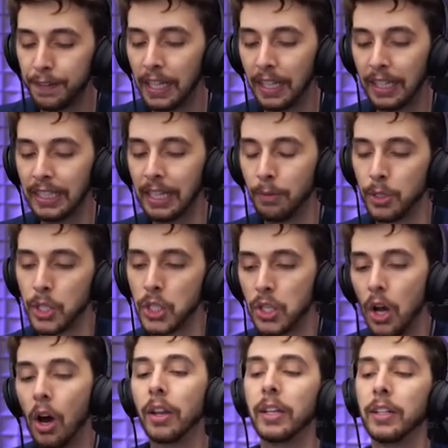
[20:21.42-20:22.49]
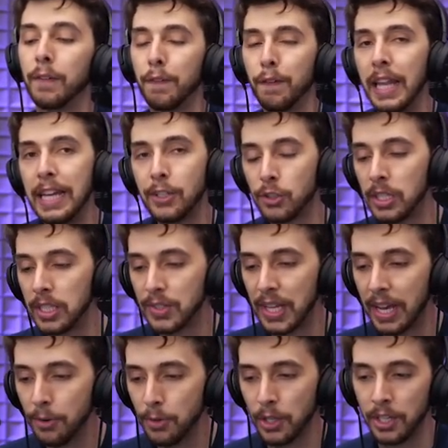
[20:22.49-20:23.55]
felt like they were starting to flesh this
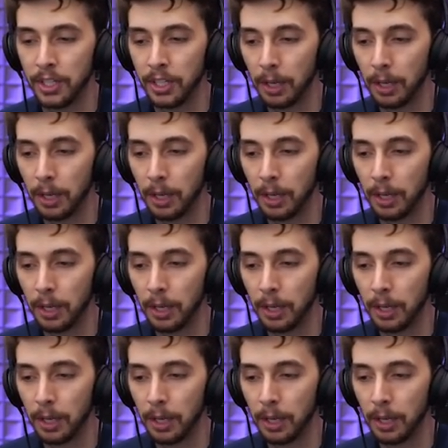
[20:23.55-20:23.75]
out,